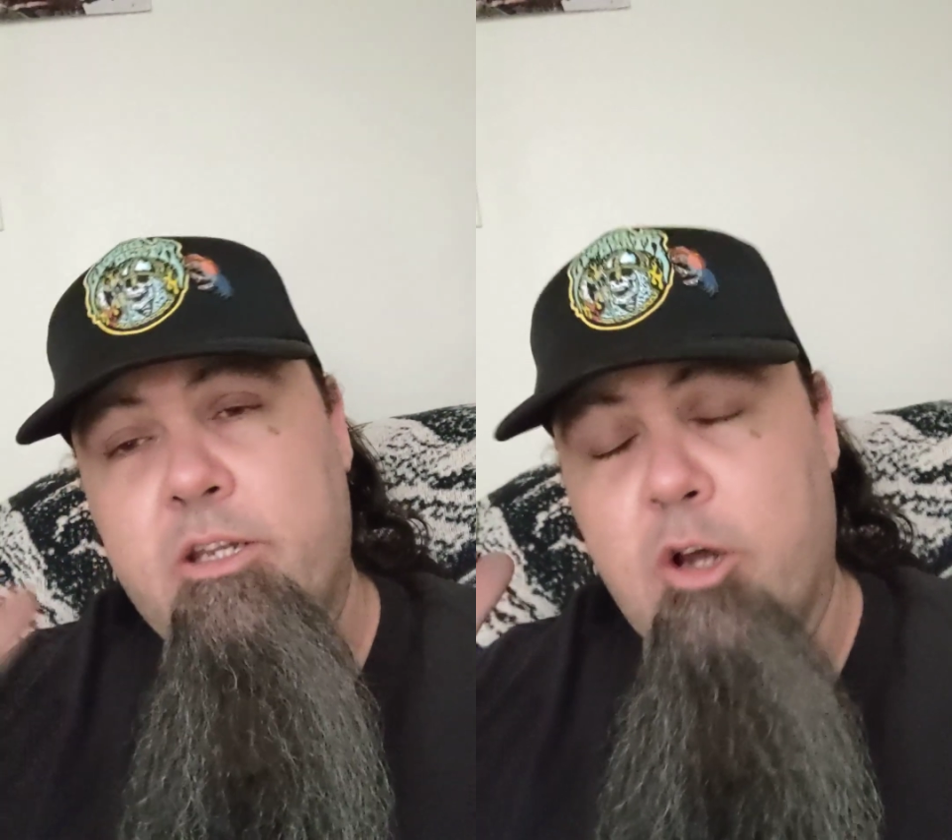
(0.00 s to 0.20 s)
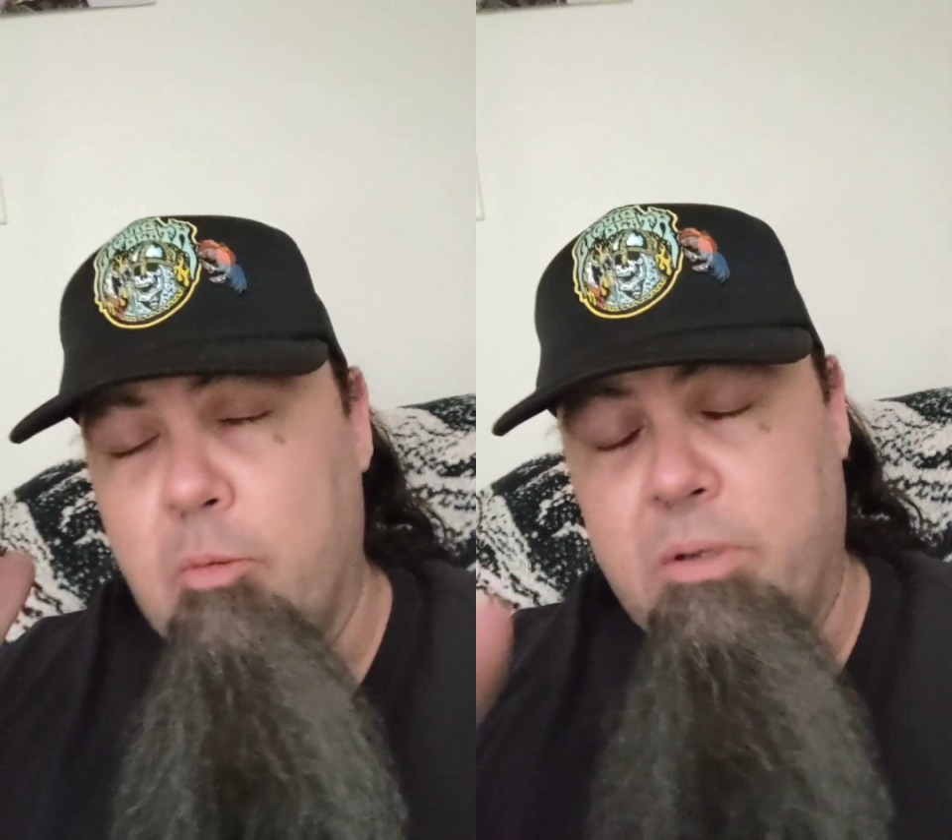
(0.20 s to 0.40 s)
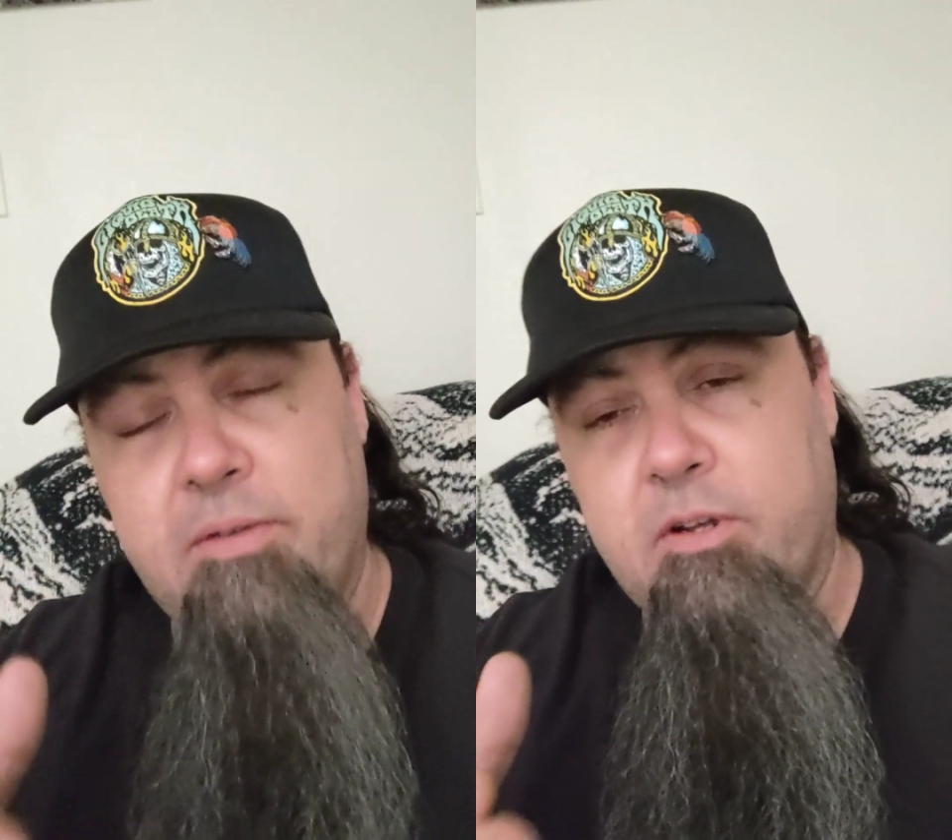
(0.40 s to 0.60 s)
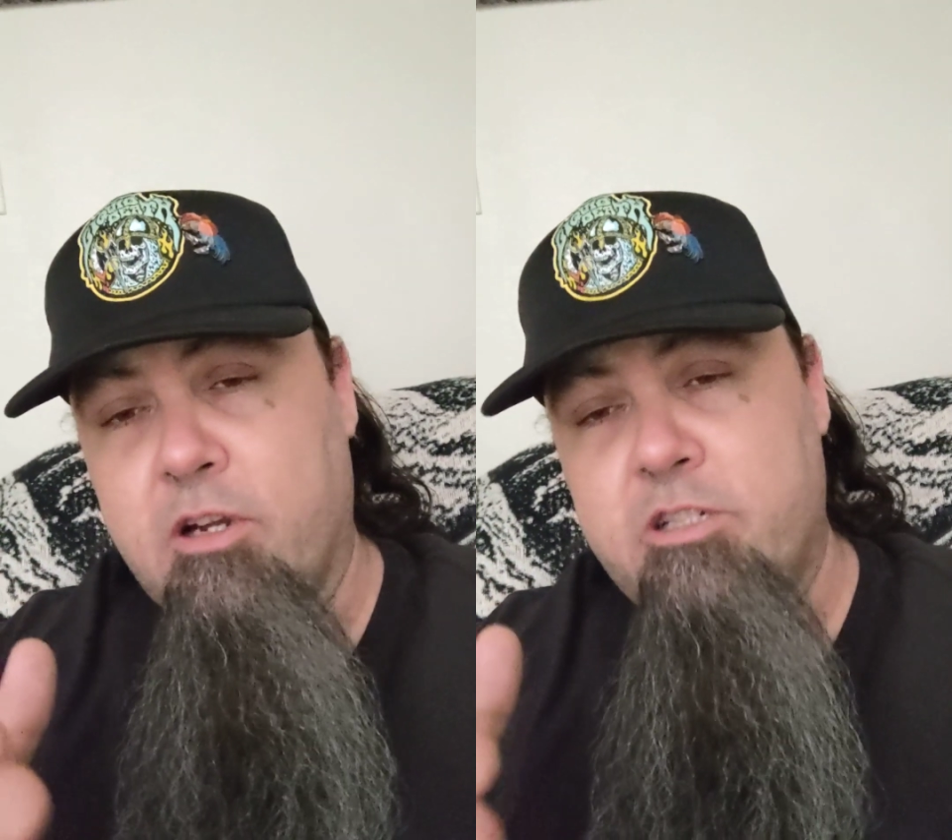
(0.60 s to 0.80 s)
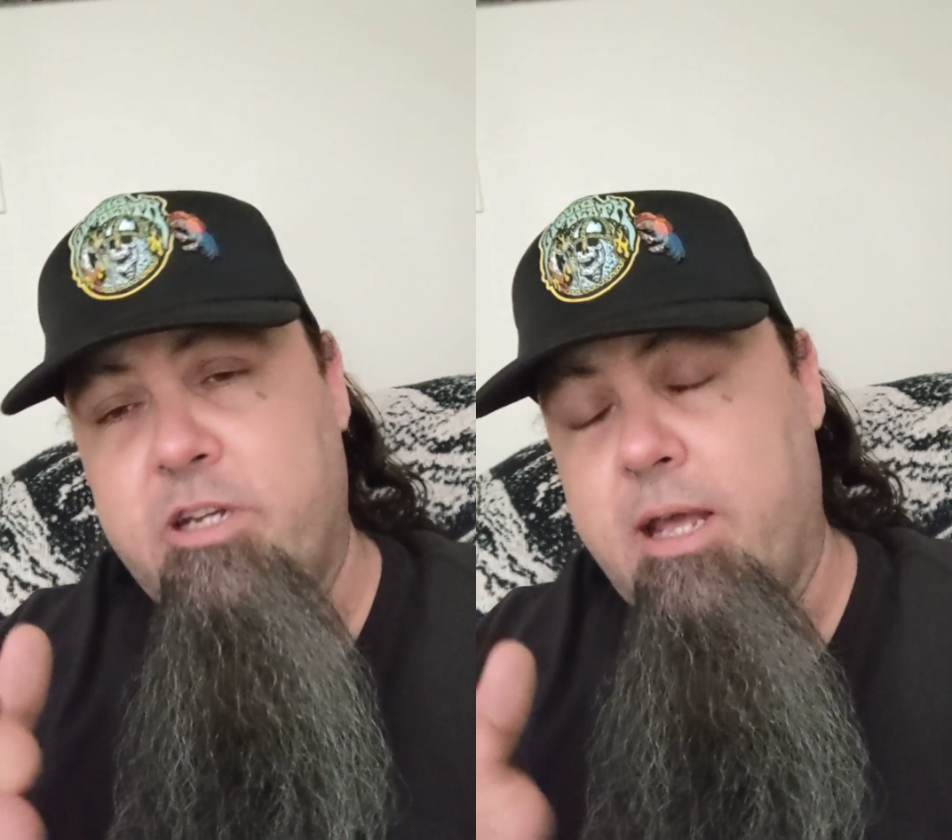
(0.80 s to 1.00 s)
don't believe in
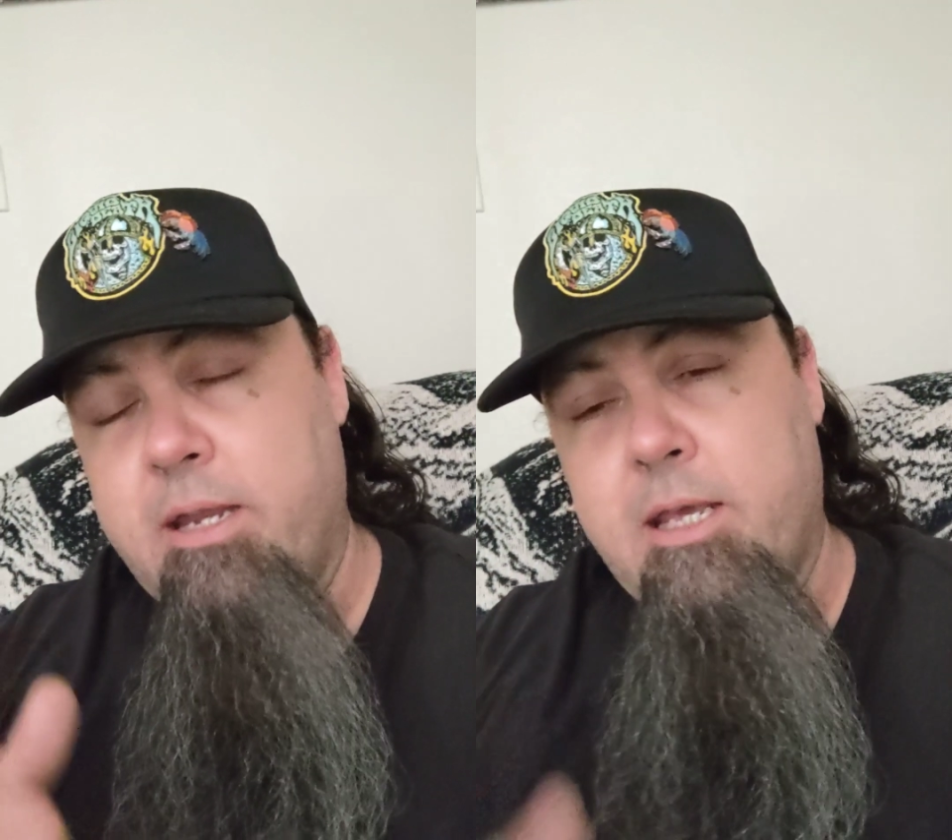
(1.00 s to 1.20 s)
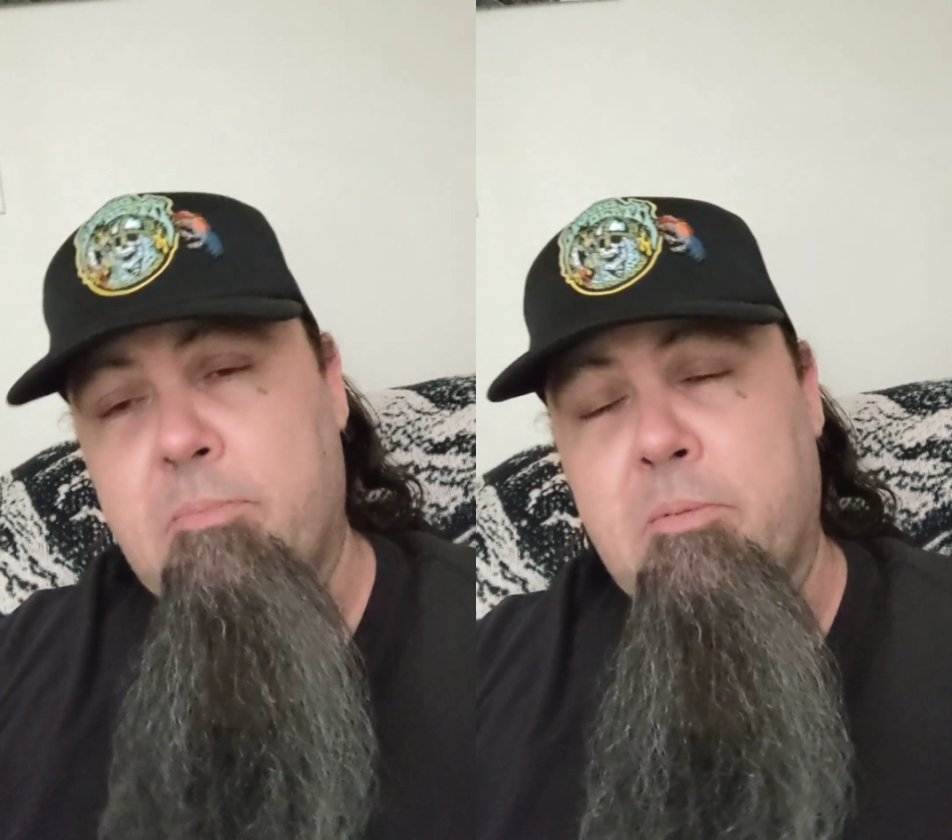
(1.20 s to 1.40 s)
Christianity,